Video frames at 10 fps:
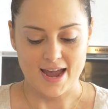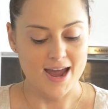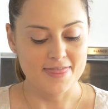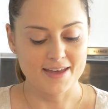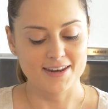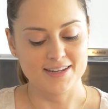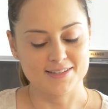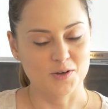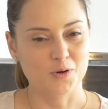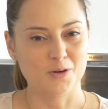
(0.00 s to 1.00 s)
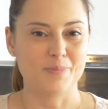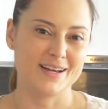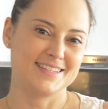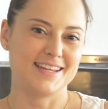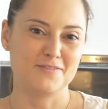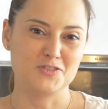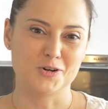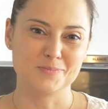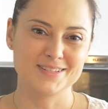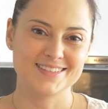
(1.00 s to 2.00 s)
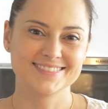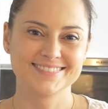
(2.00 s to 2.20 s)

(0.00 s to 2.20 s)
And that is a quote by Steve Jobs.